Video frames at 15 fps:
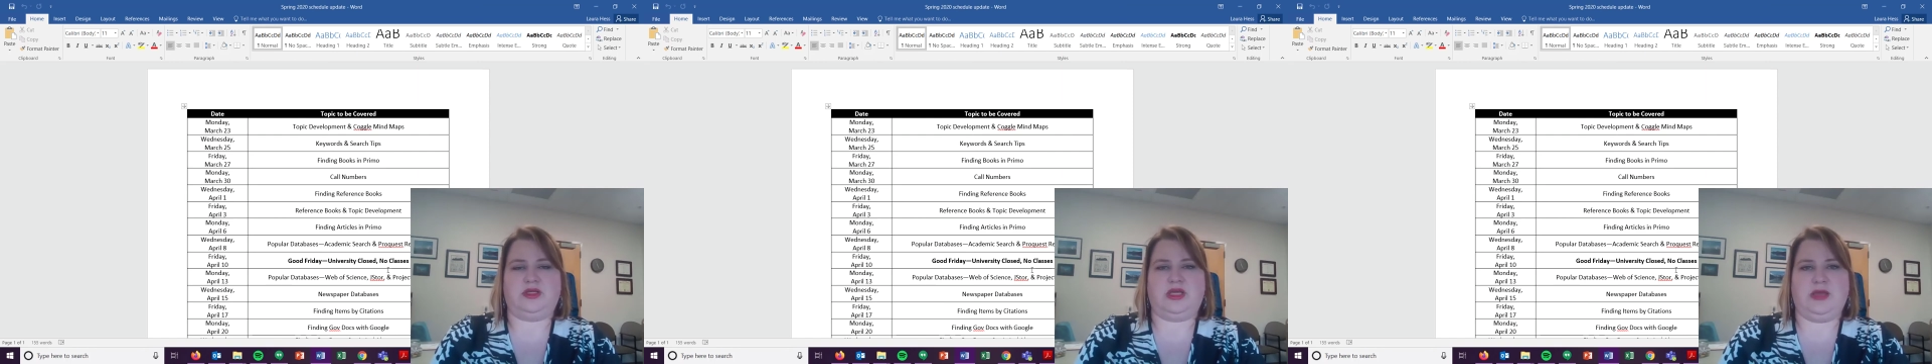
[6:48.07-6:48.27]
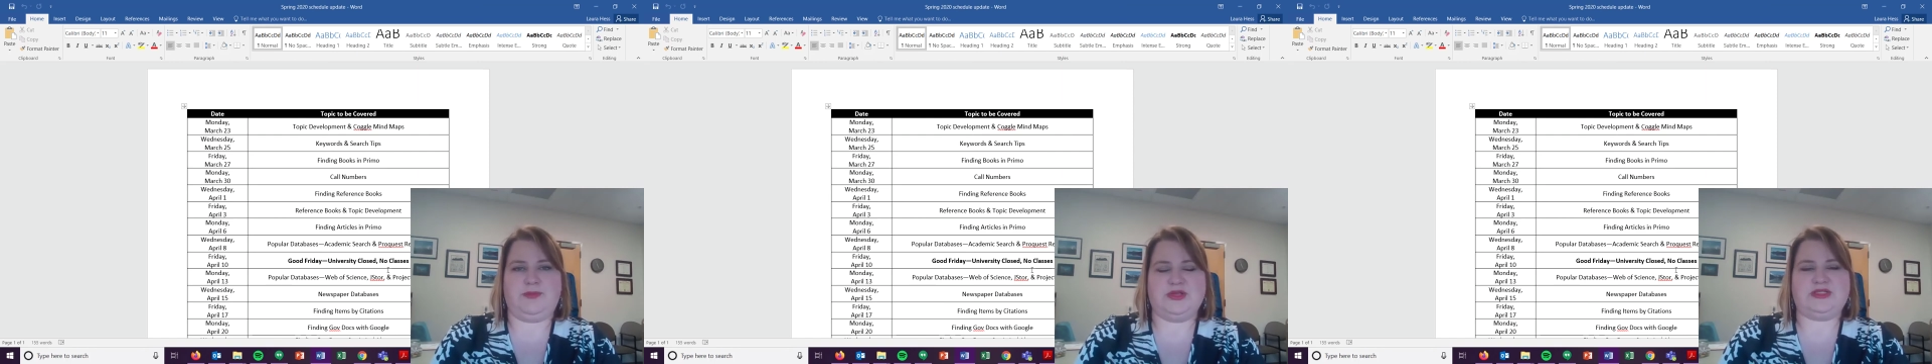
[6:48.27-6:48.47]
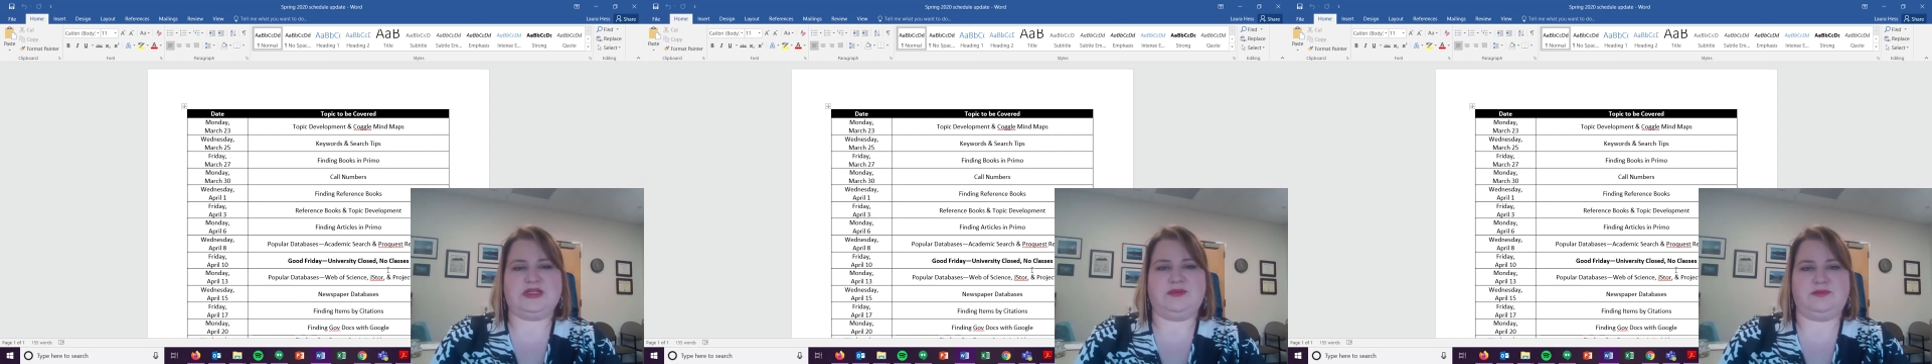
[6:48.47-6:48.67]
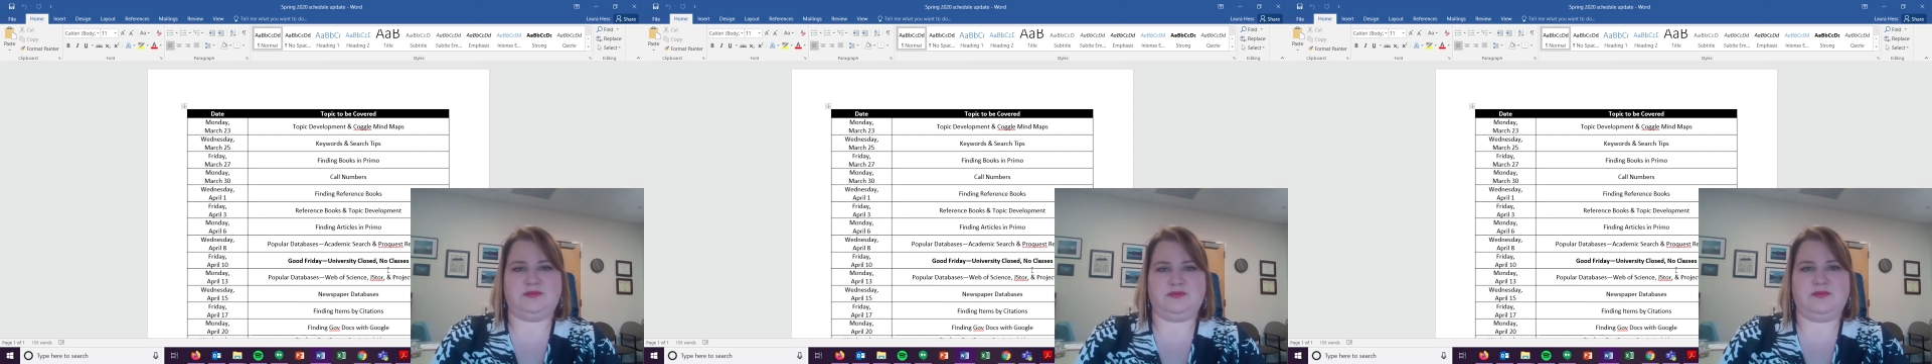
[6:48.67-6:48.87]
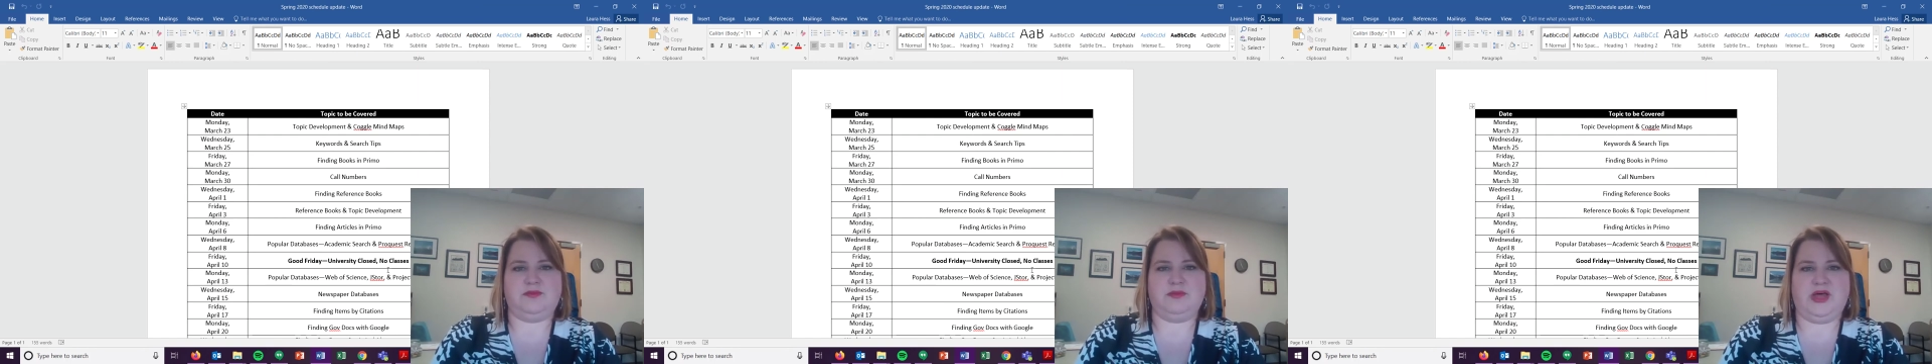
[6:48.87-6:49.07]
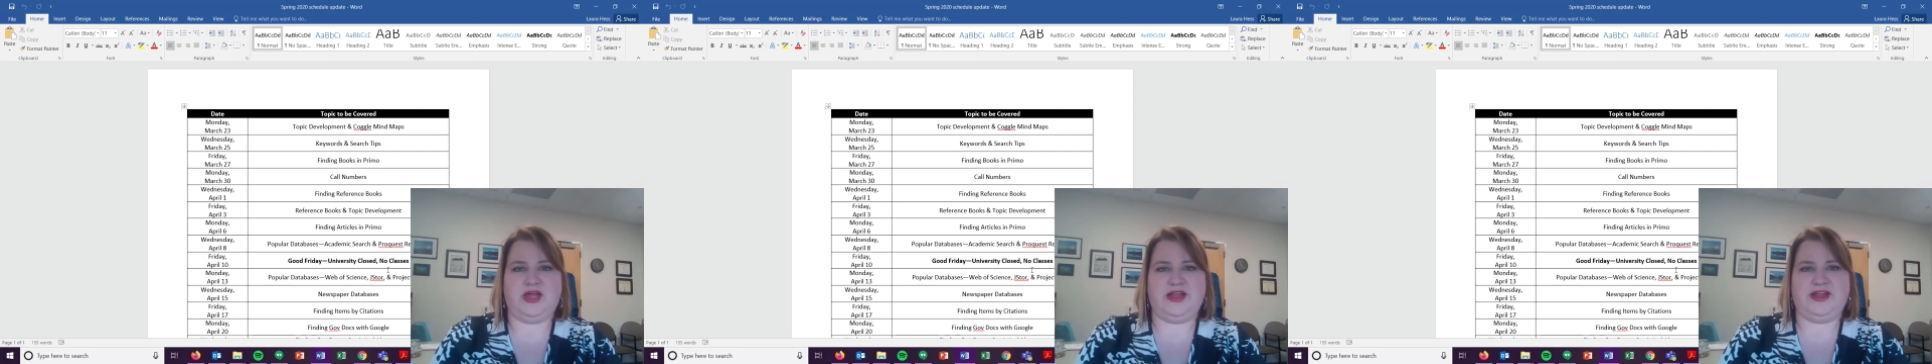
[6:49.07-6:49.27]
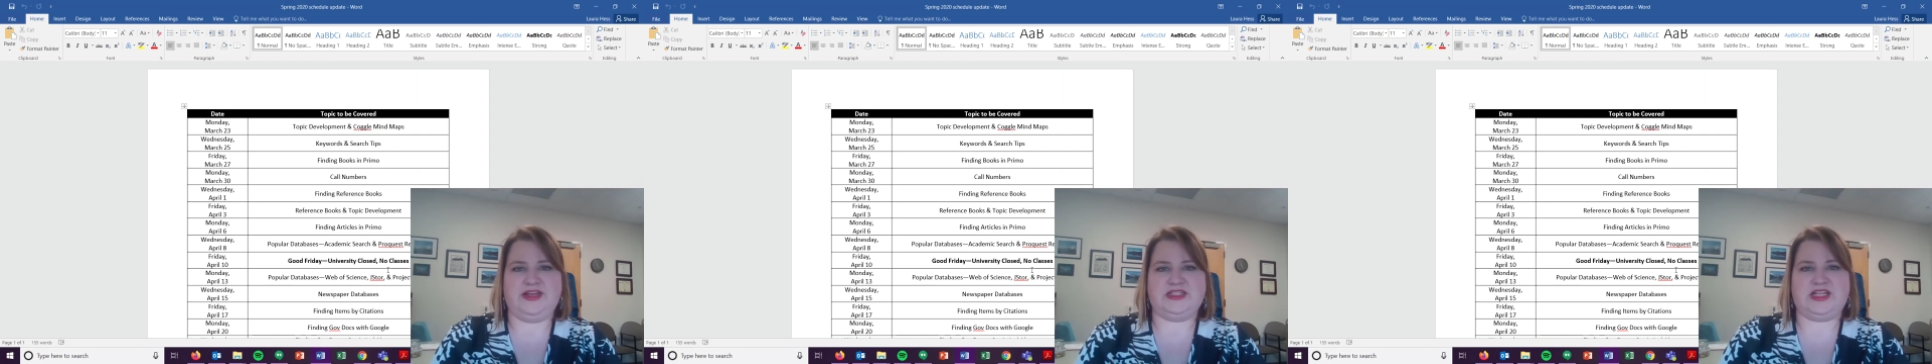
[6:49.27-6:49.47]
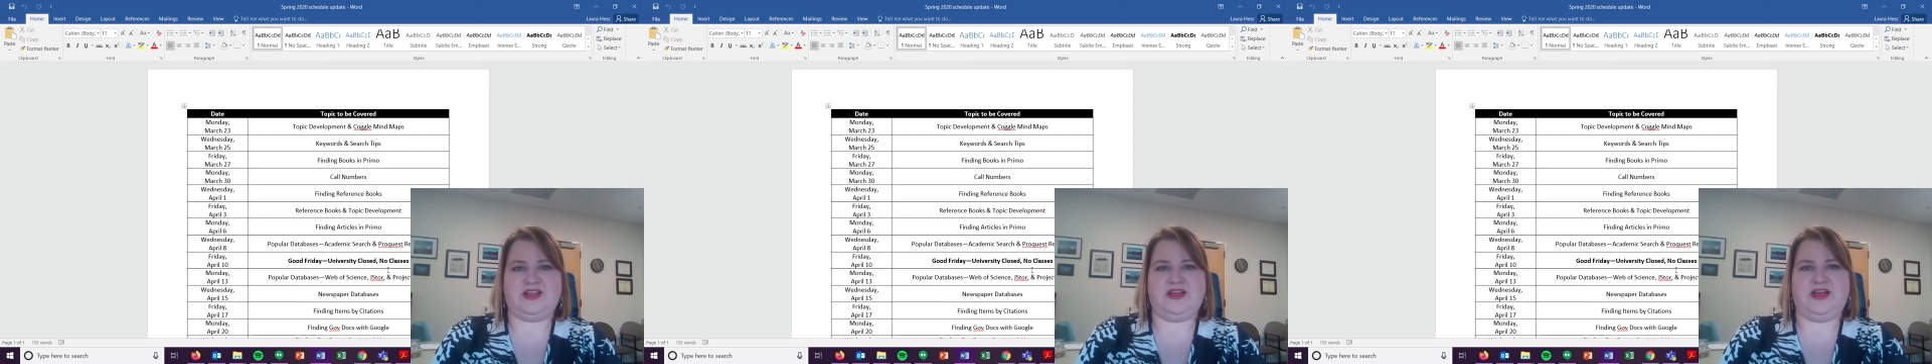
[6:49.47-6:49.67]
keep us in
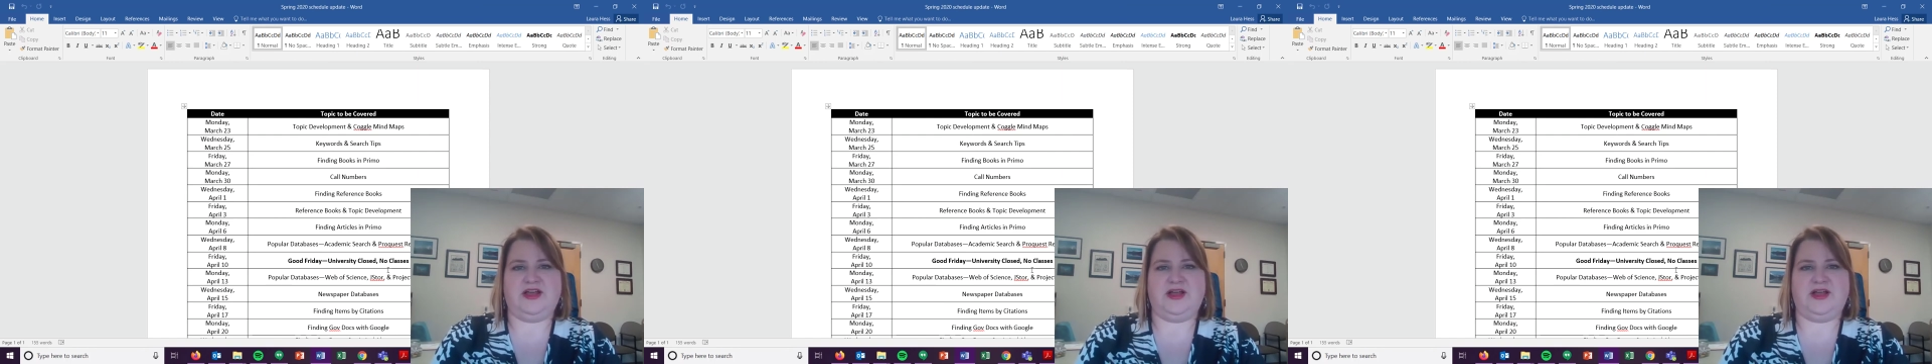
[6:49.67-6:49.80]
mind.